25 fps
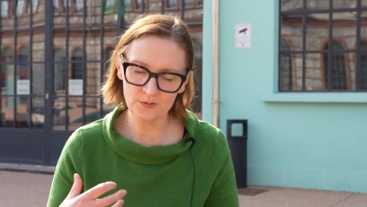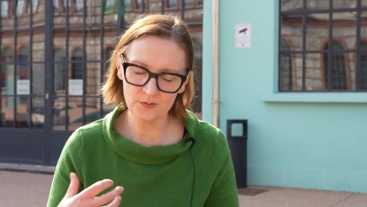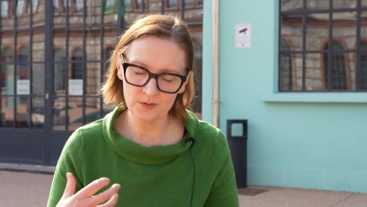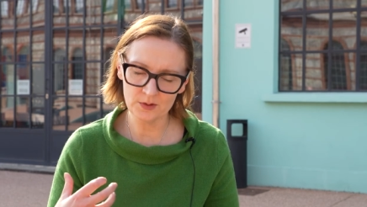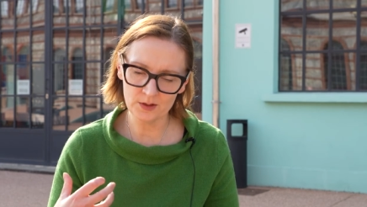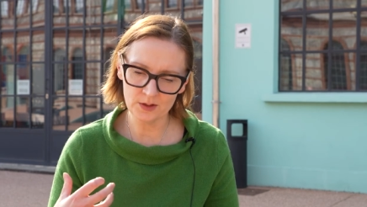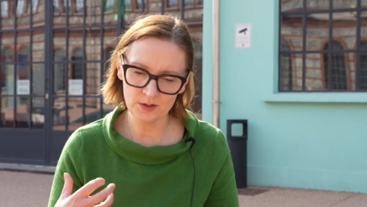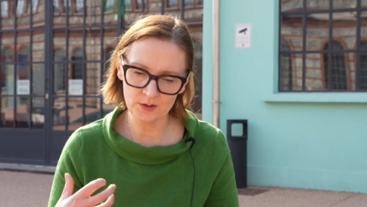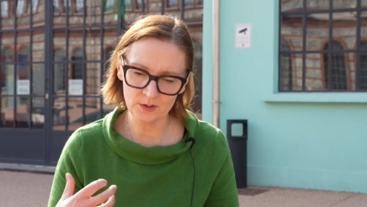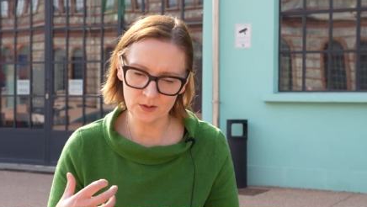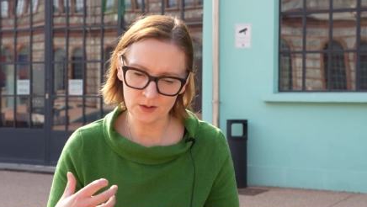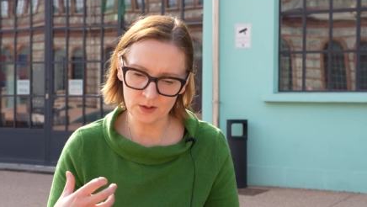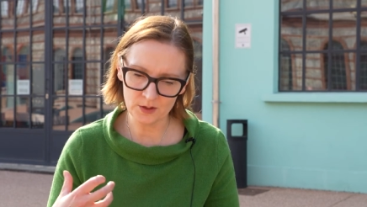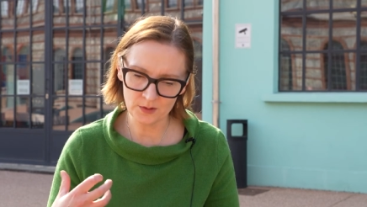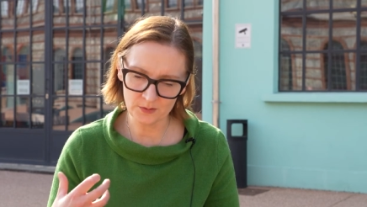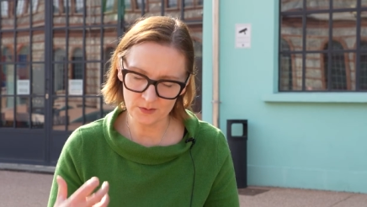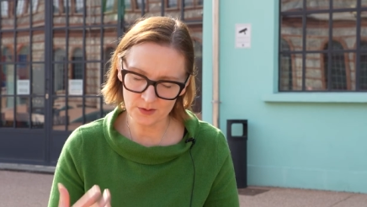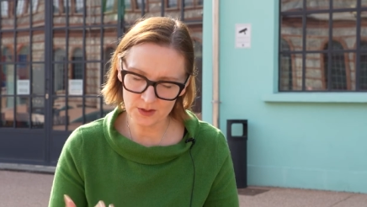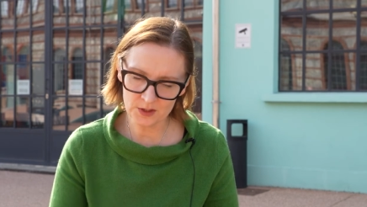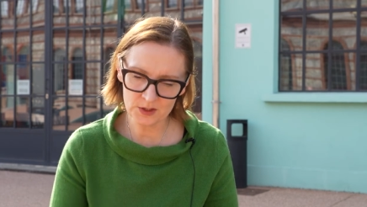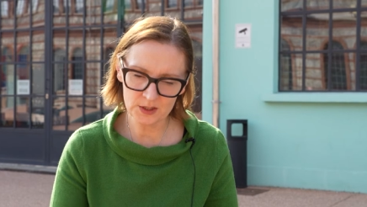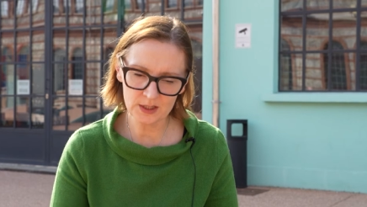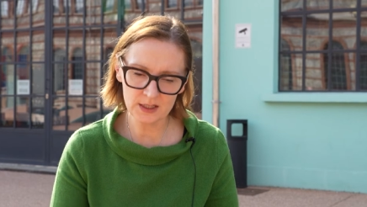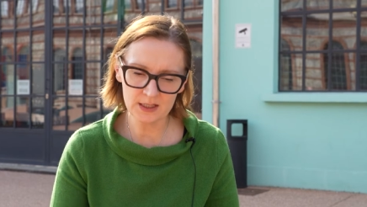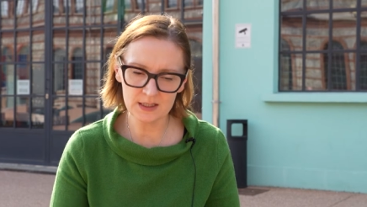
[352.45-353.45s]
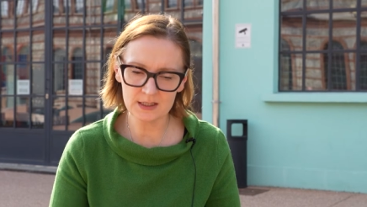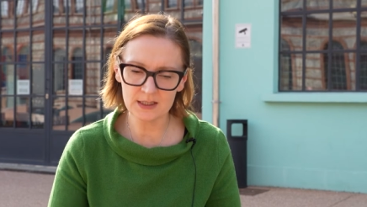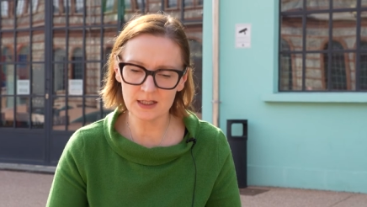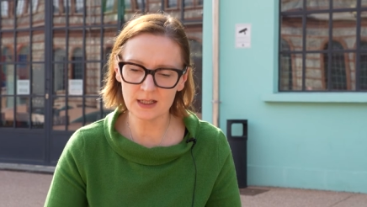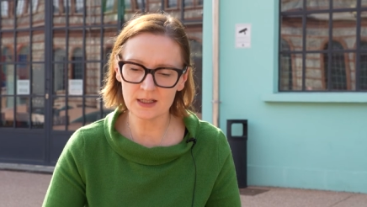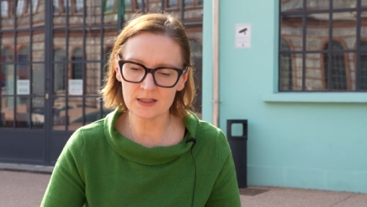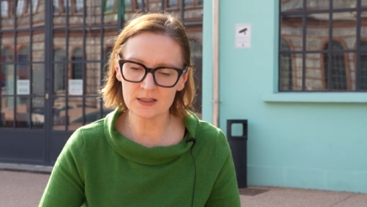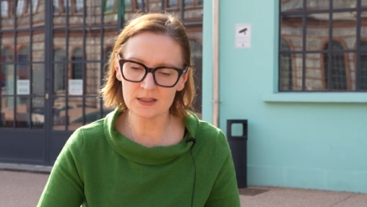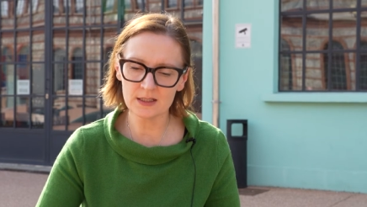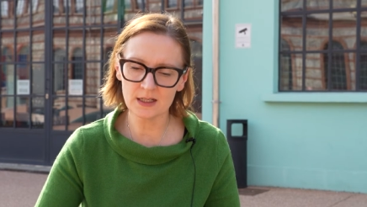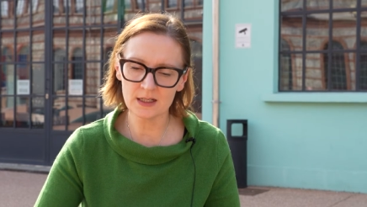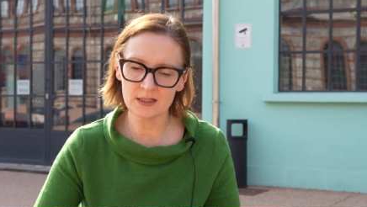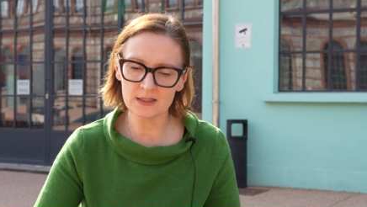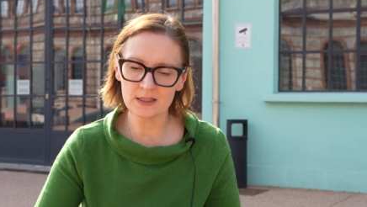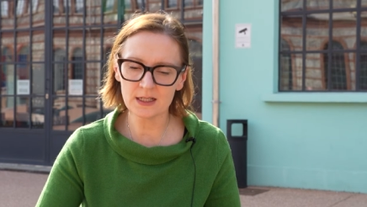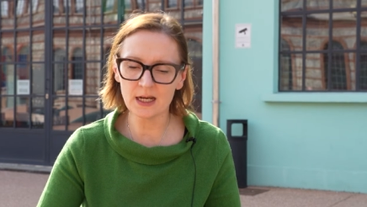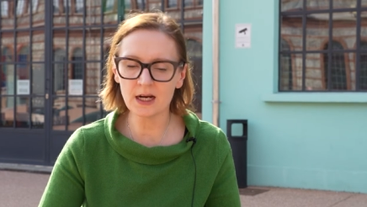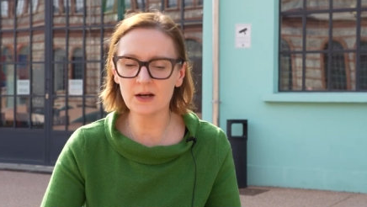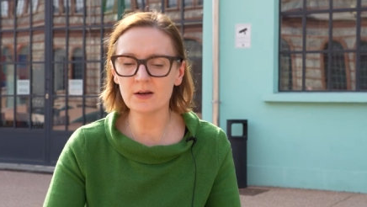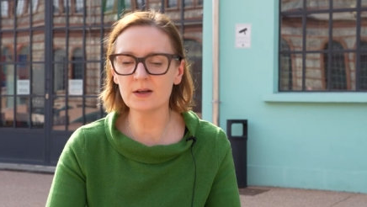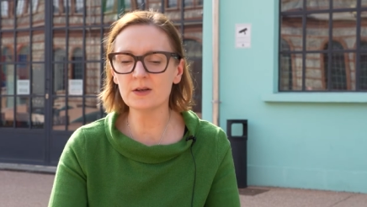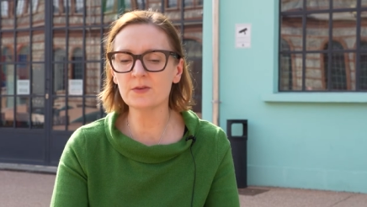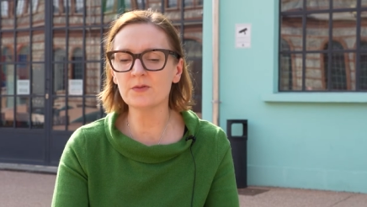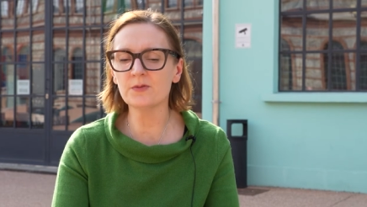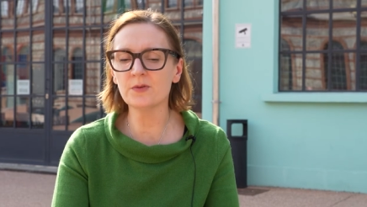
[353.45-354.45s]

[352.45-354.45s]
your vision is carried